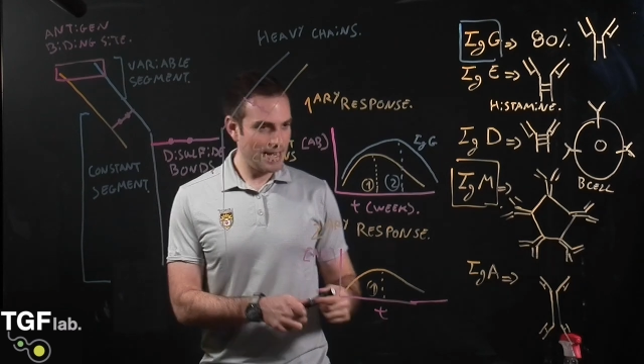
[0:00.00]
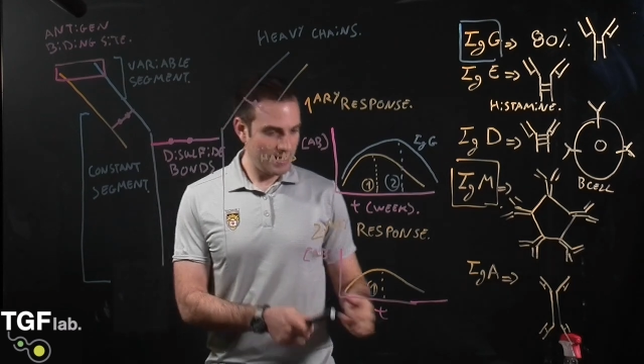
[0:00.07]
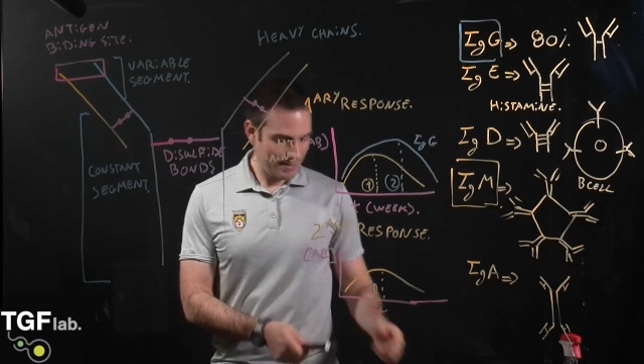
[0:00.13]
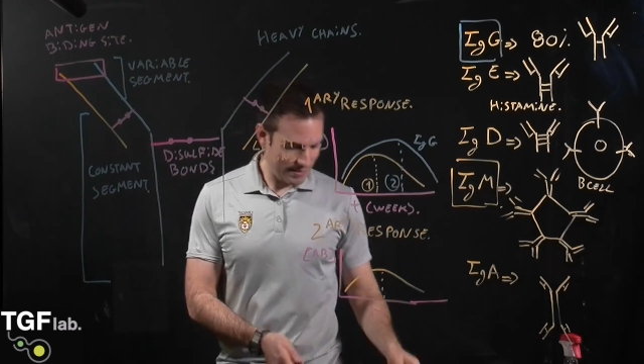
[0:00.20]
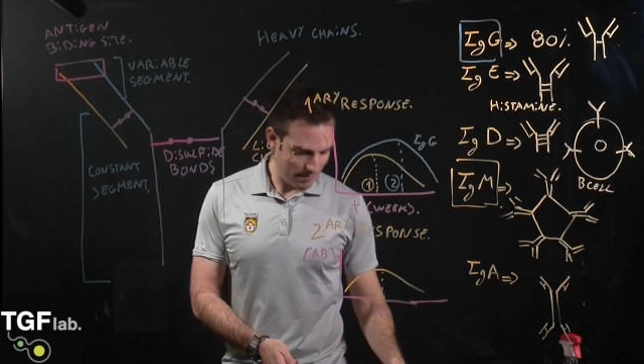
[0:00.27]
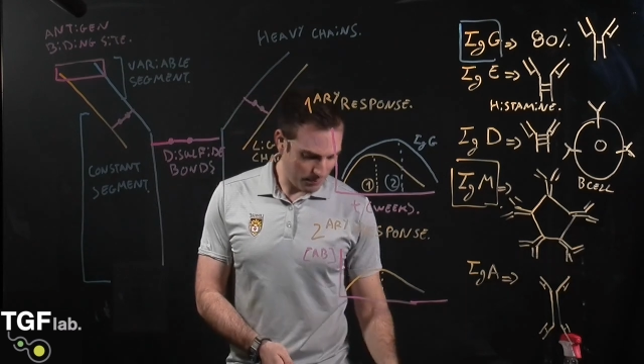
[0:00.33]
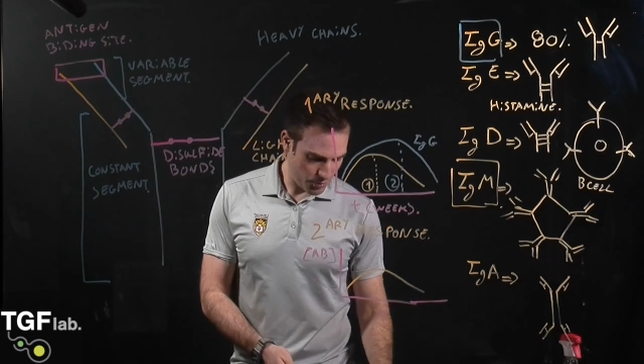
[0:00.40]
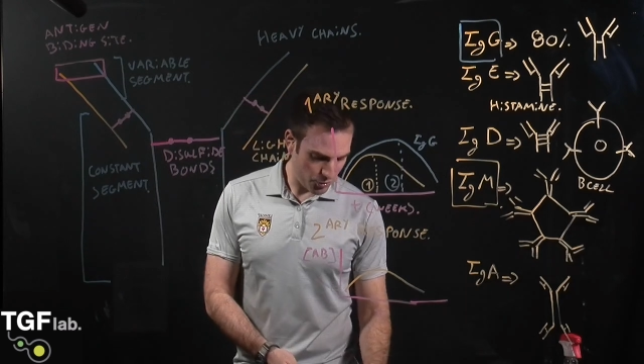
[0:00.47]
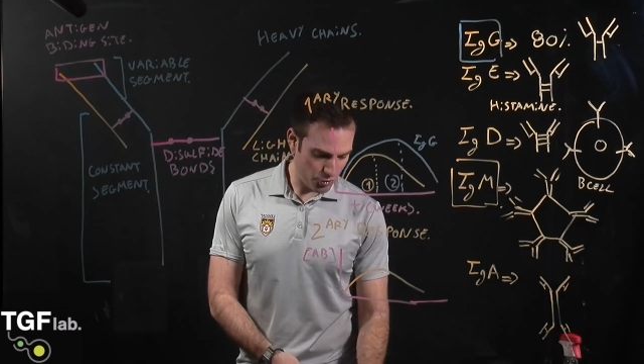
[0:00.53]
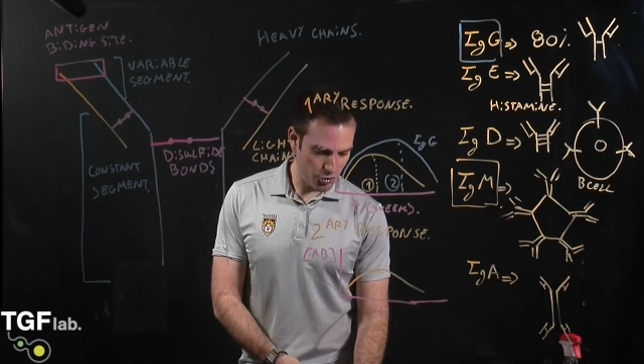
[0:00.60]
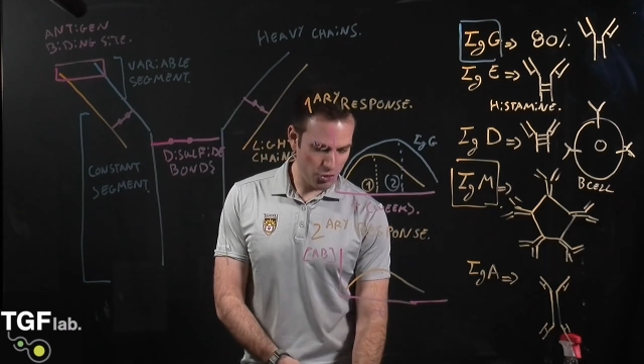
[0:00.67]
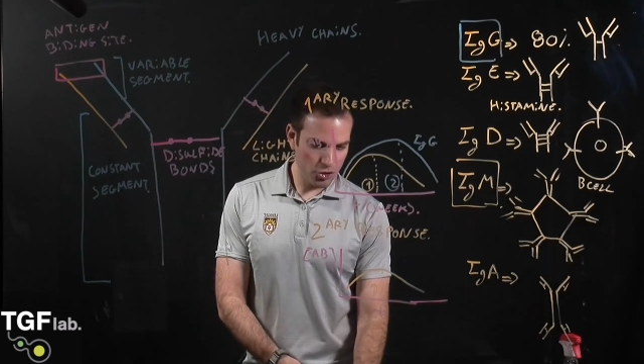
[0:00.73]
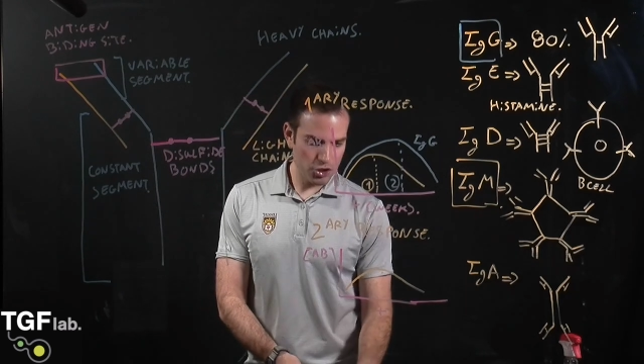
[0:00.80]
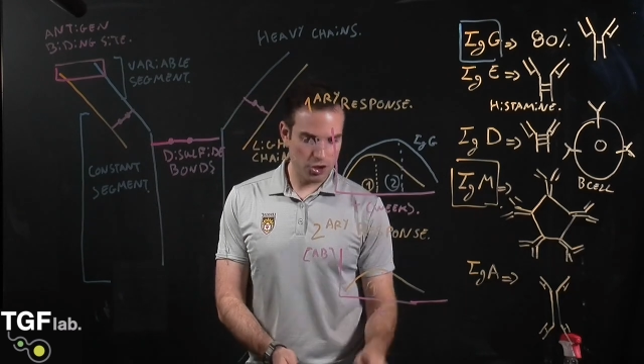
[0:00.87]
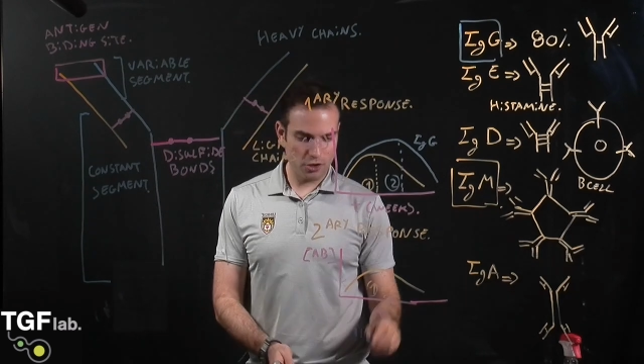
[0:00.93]
the
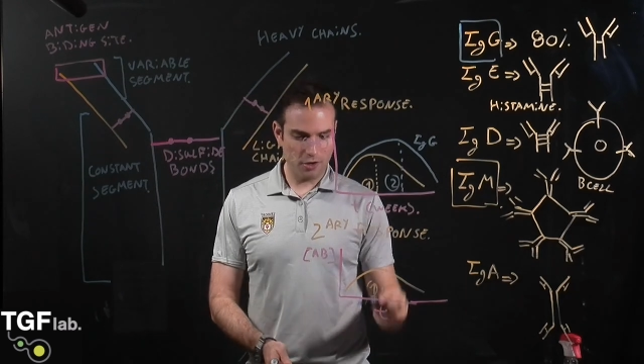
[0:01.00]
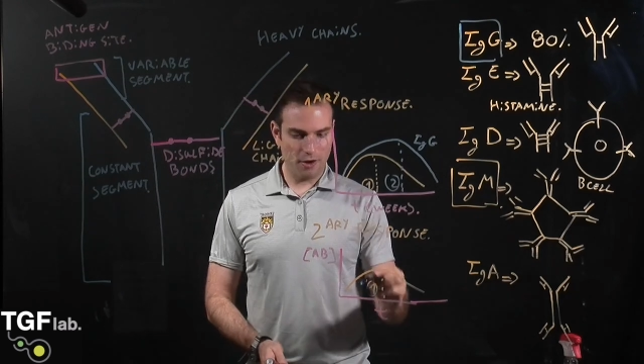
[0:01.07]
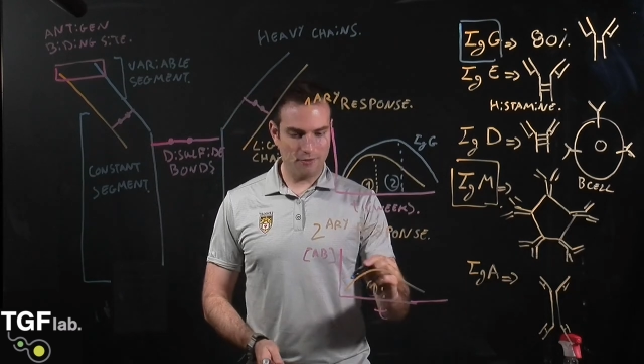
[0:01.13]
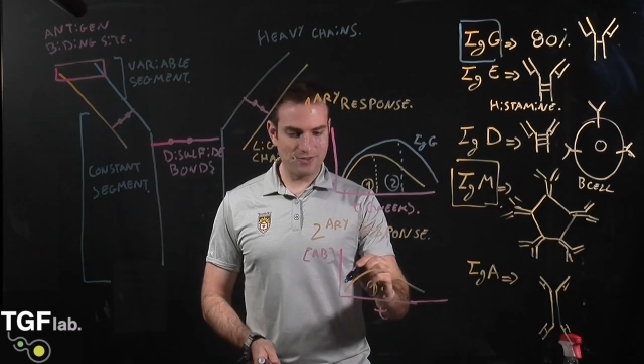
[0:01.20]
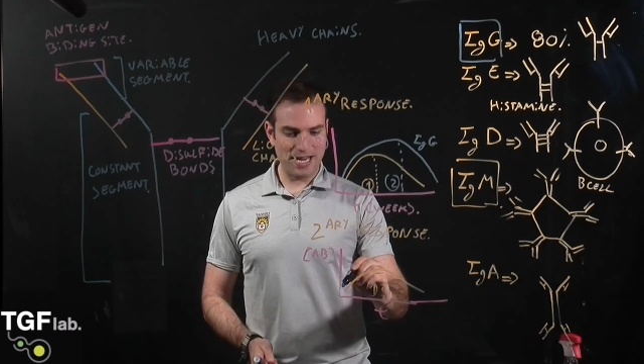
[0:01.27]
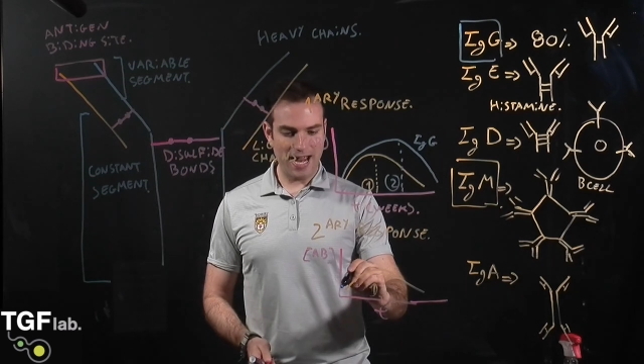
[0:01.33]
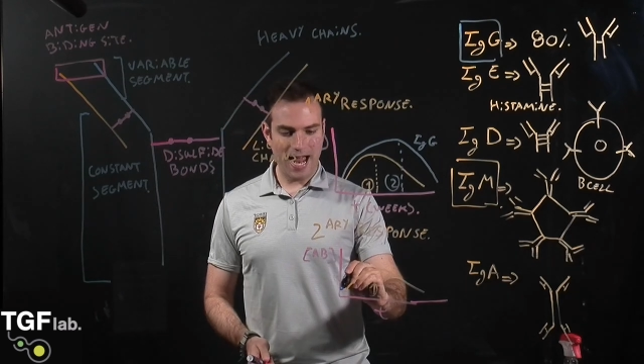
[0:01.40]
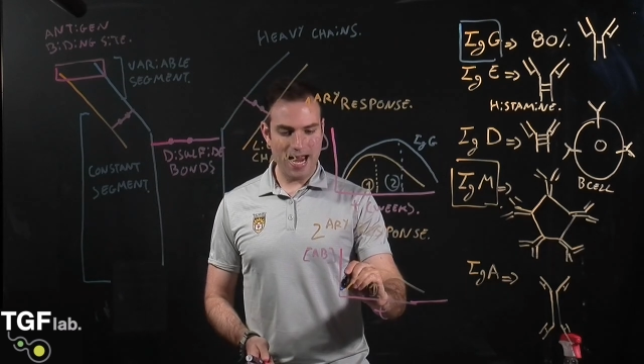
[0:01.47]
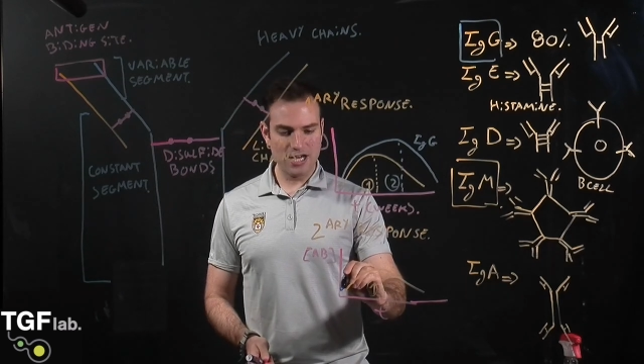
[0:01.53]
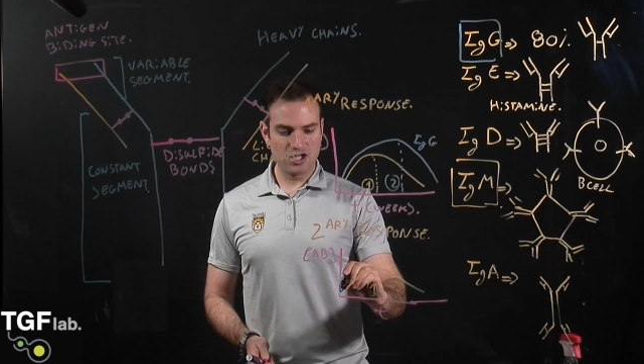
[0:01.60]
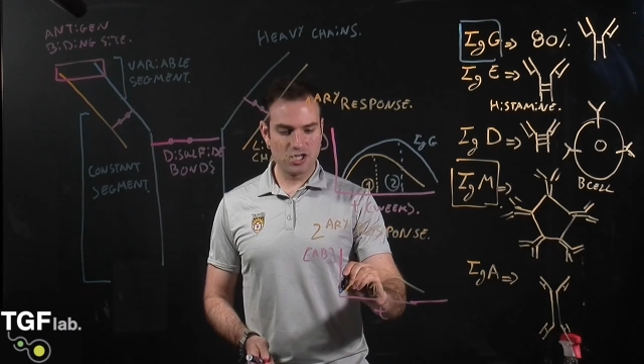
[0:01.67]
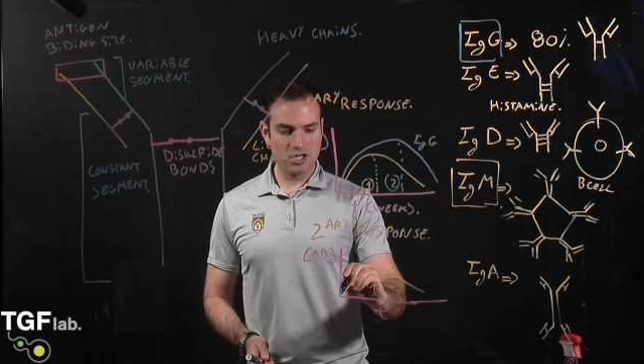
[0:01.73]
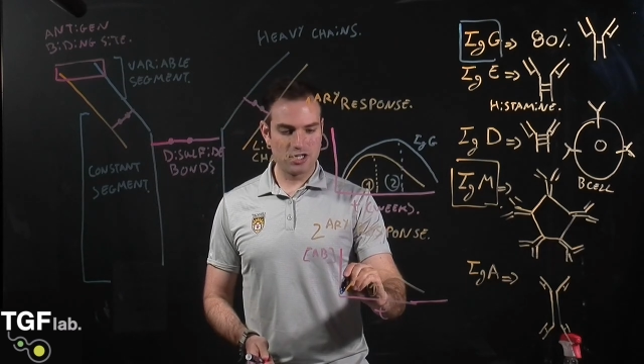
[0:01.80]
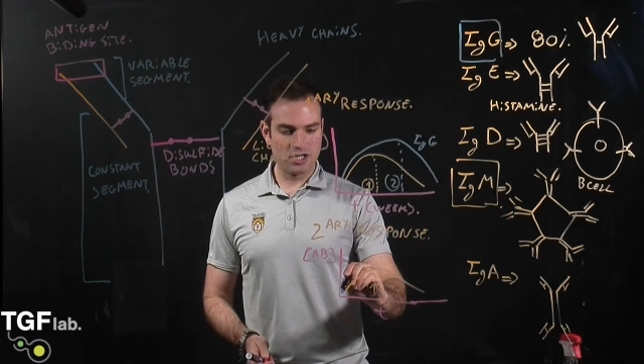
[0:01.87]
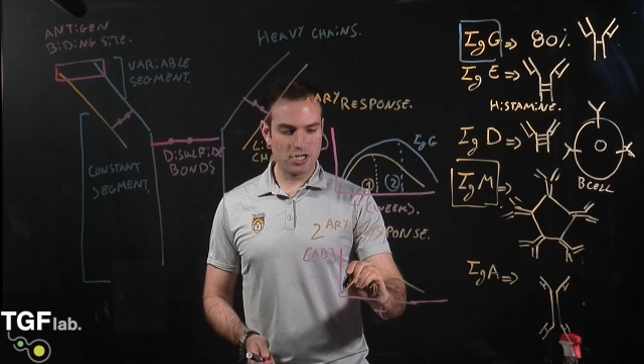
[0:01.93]
production of the
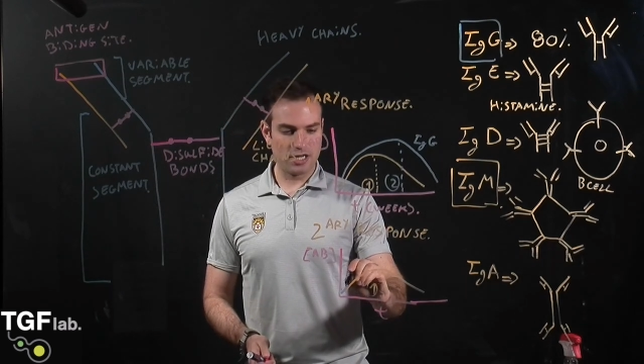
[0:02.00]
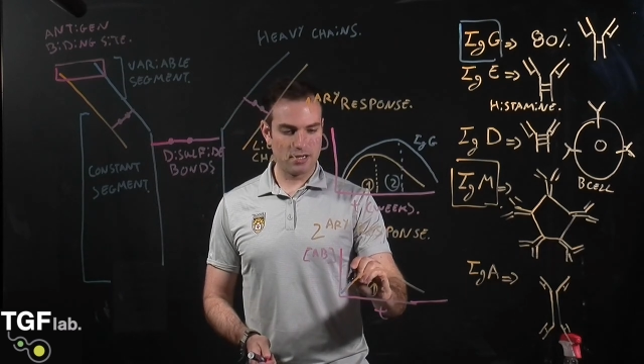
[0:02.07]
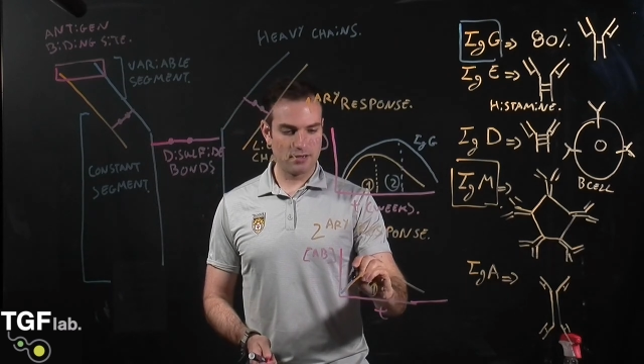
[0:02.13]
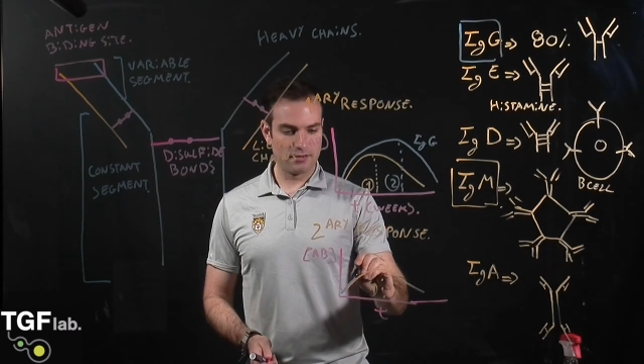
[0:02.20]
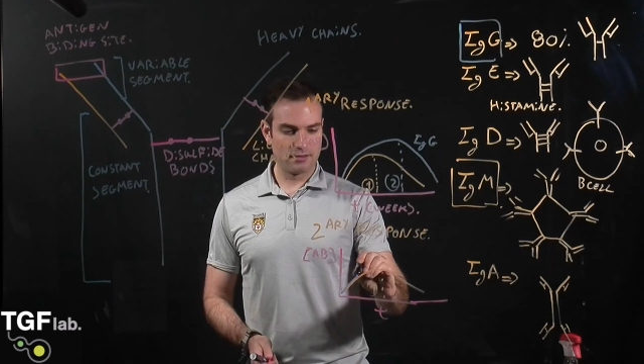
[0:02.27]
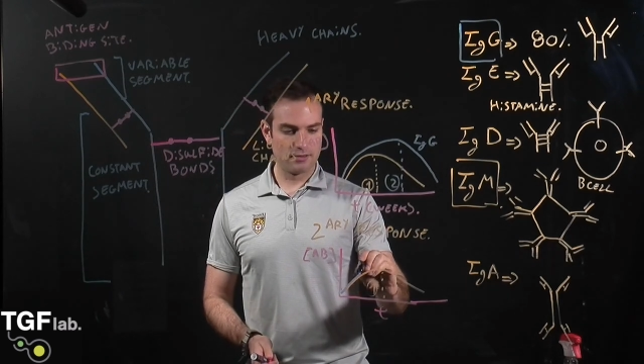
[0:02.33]
IgG